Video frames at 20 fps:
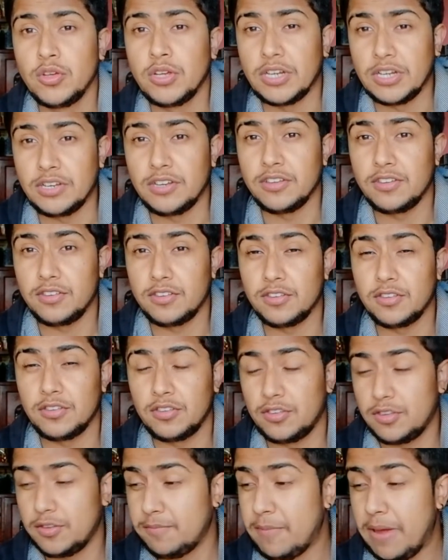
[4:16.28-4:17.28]
it
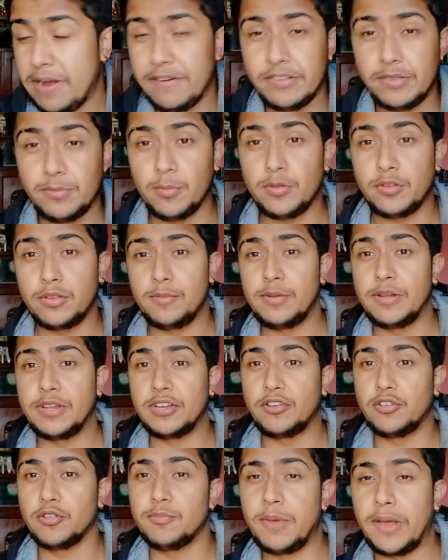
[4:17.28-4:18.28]
is my responsibility
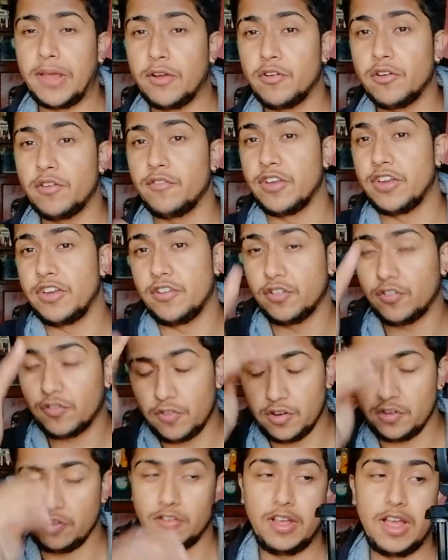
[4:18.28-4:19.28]
to make good videos
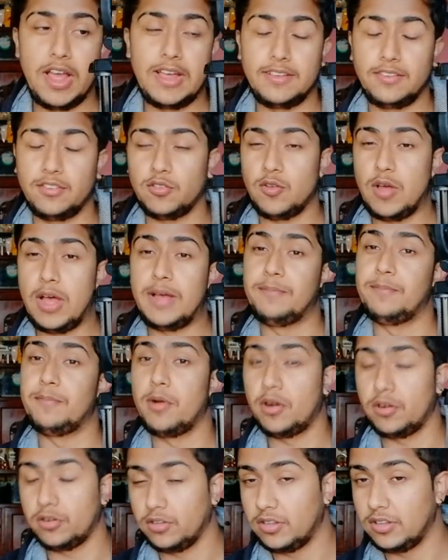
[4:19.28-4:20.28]
for you guys. So I have
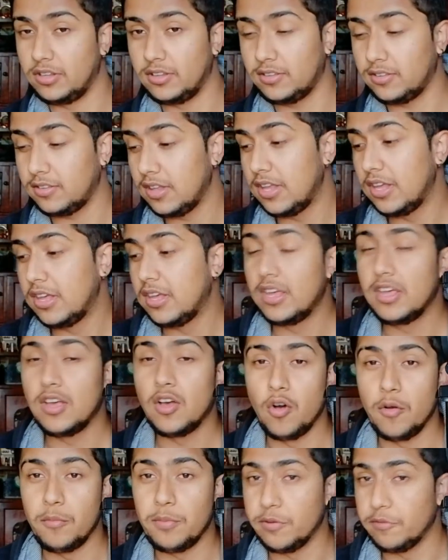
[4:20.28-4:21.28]
brought this.
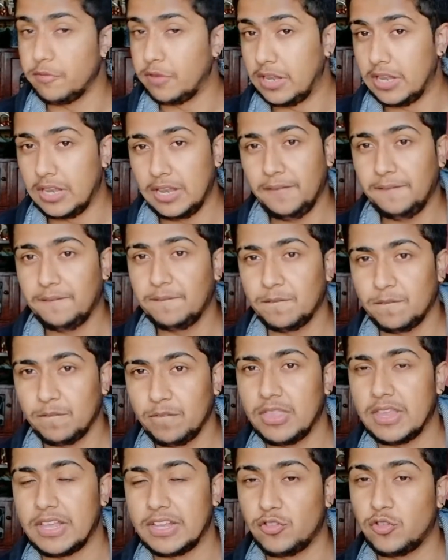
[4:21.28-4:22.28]
Hope you will
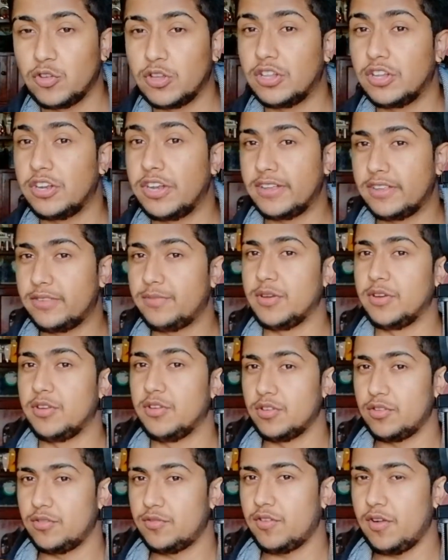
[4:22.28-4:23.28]
enjoy the next
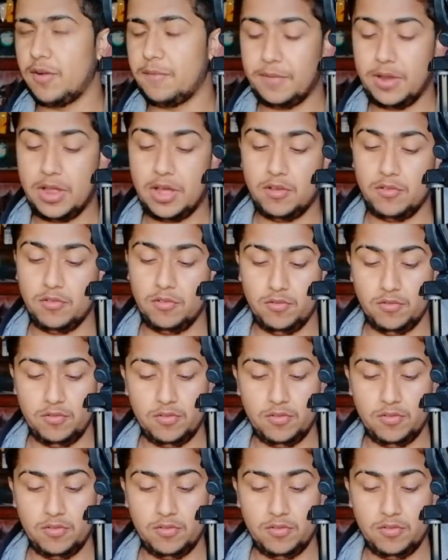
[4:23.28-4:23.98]
videos from now.